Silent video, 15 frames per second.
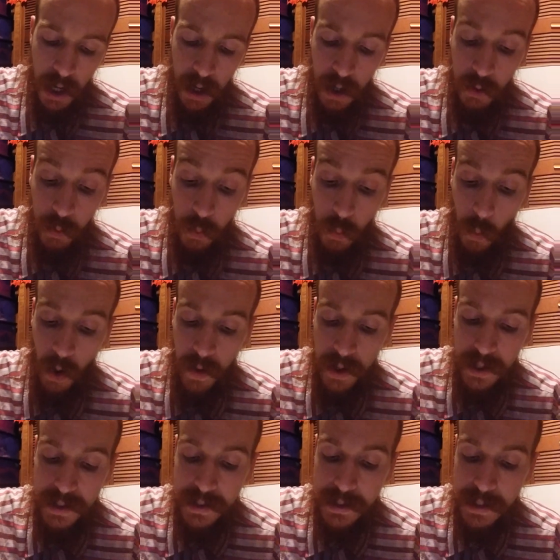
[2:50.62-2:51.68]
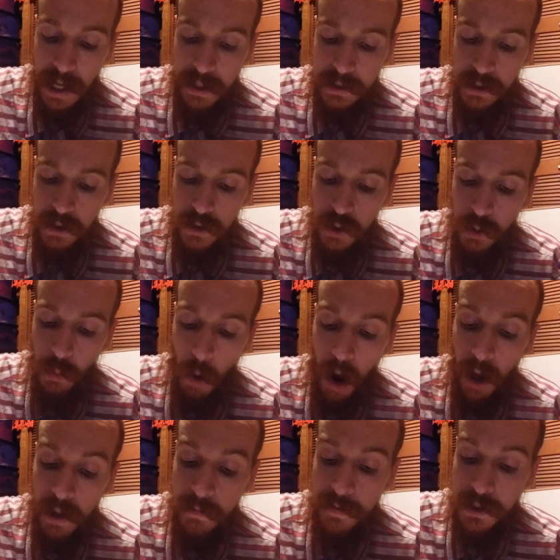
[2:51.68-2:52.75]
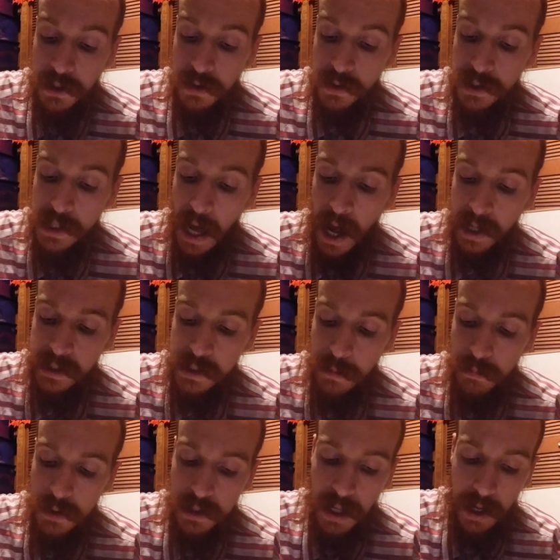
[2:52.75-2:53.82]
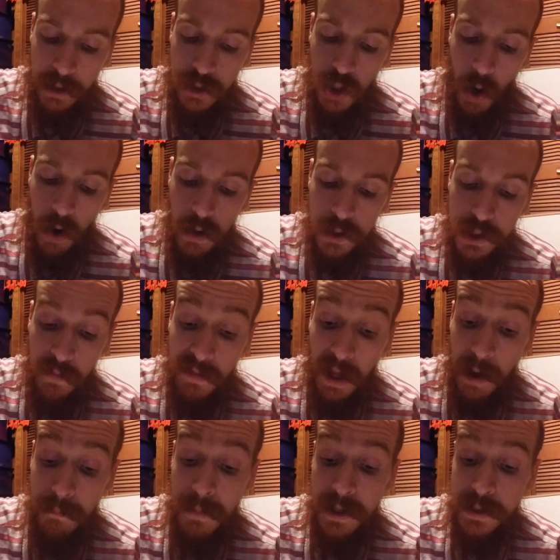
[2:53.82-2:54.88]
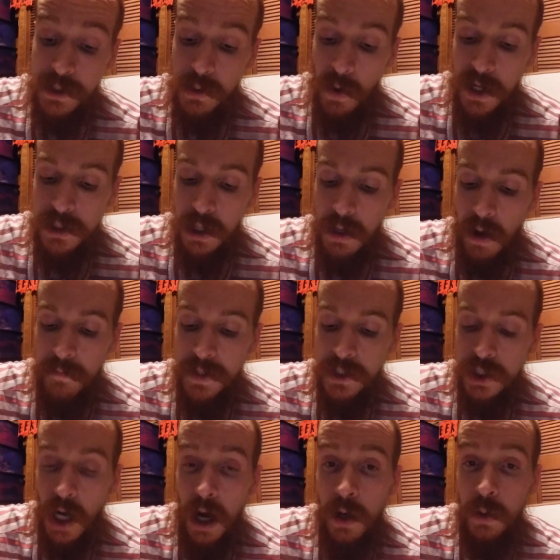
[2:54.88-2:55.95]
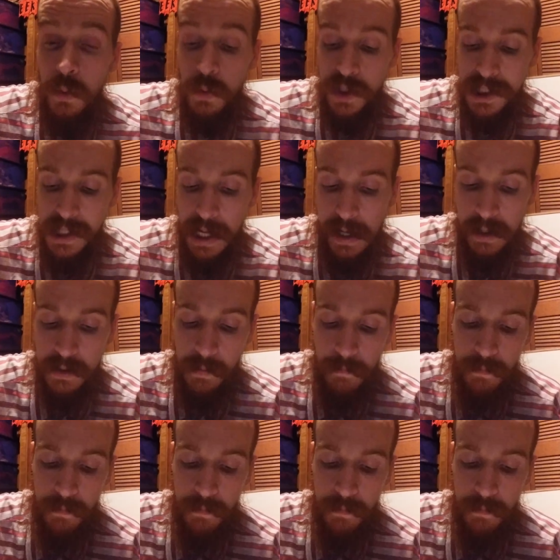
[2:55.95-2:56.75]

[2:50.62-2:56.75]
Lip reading: Ballou sent 2 high officials to ask him to take charge of the administration of the Ballou state.